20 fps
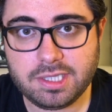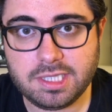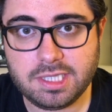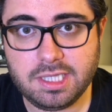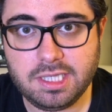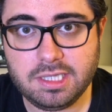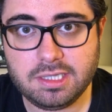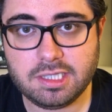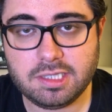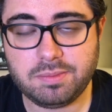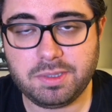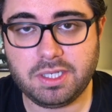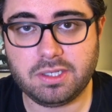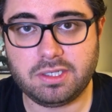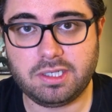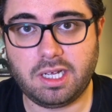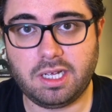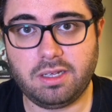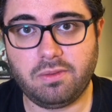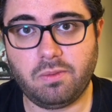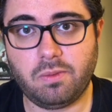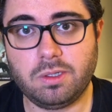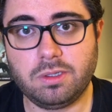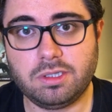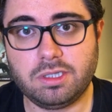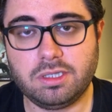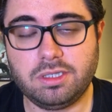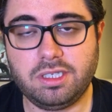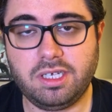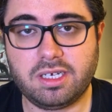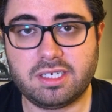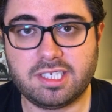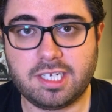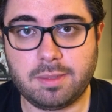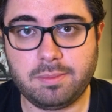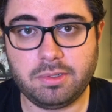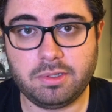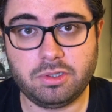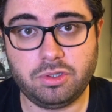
scenes because I wanted the example